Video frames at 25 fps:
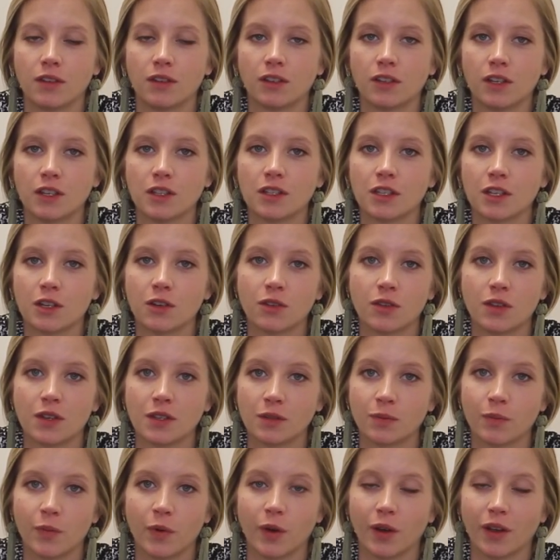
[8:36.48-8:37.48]
consider
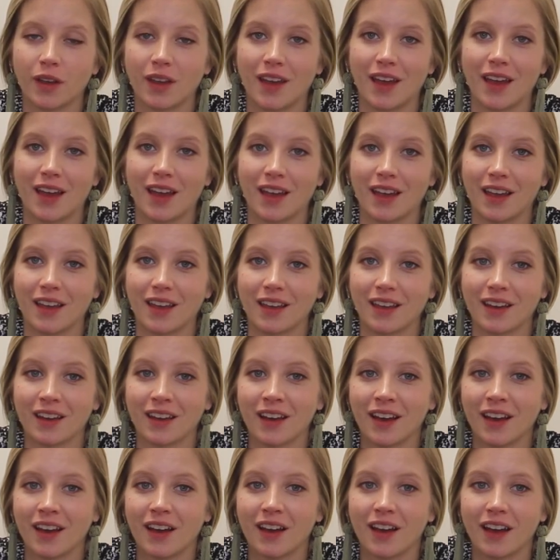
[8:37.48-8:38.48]
this book a
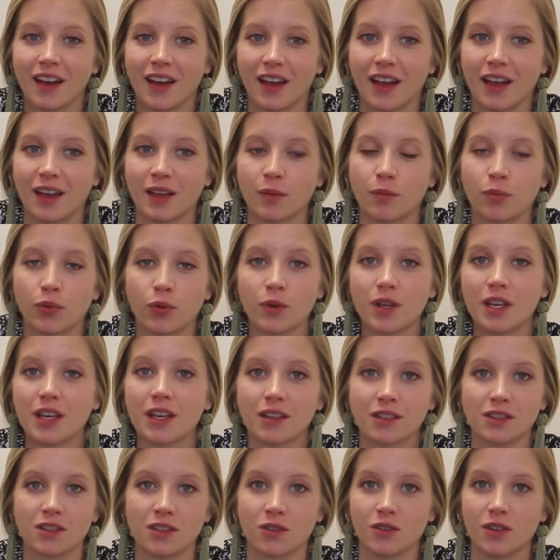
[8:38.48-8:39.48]

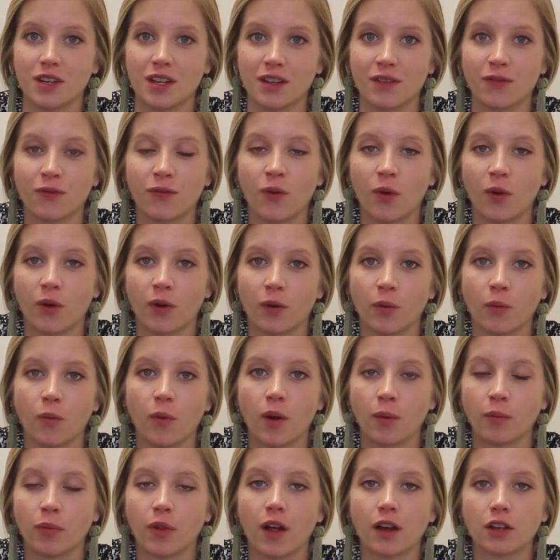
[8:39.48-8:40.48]
prehistory for
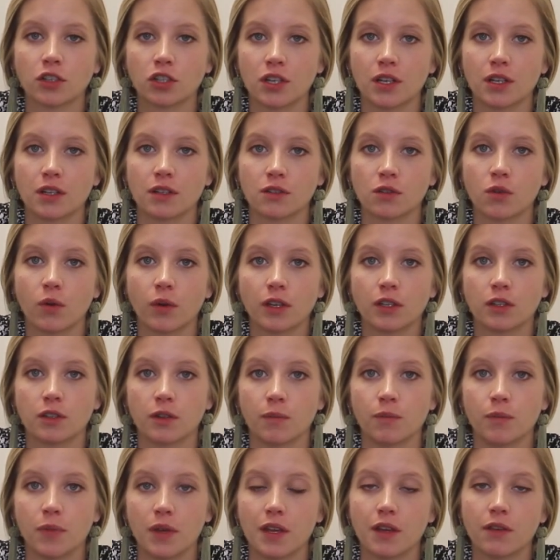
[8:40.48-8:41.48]
what blockchain is going to
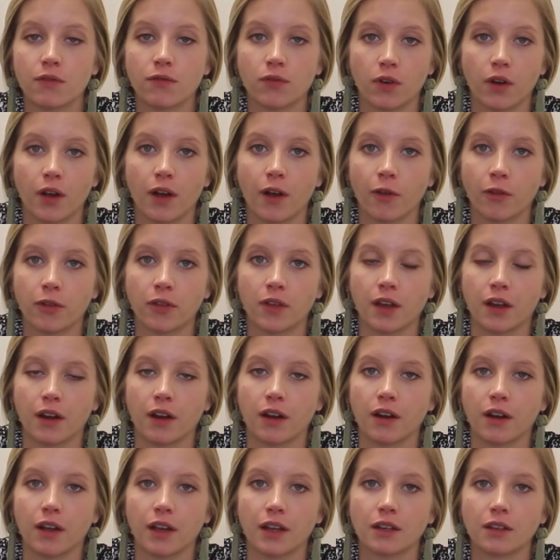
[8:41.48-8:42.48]
be for
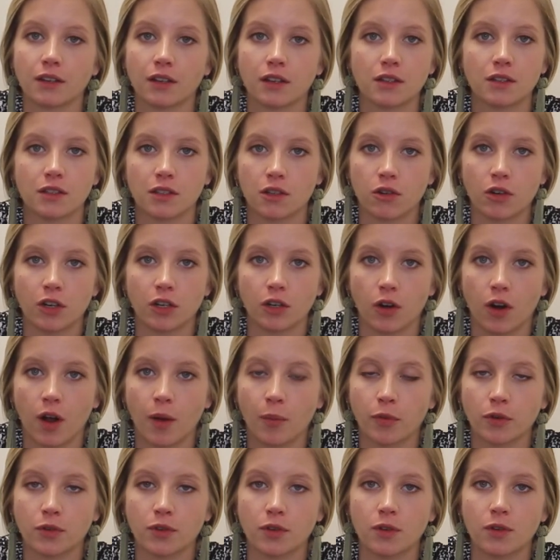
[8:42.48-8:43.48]
healthcare, and consider it your
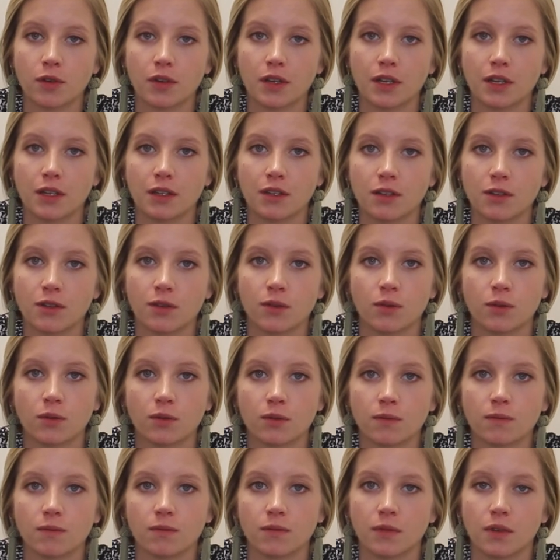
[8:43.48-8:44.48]
opportunity to
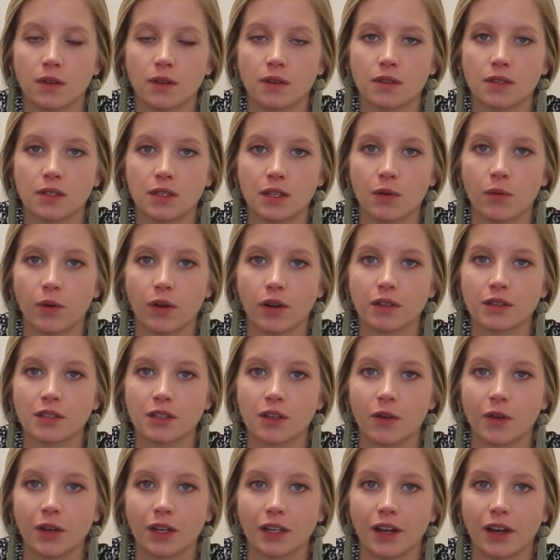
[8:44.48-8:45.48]
see where it's
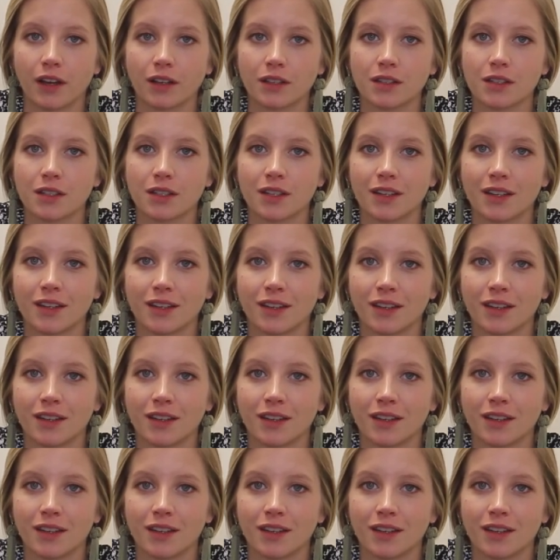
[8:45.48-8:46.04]
going next.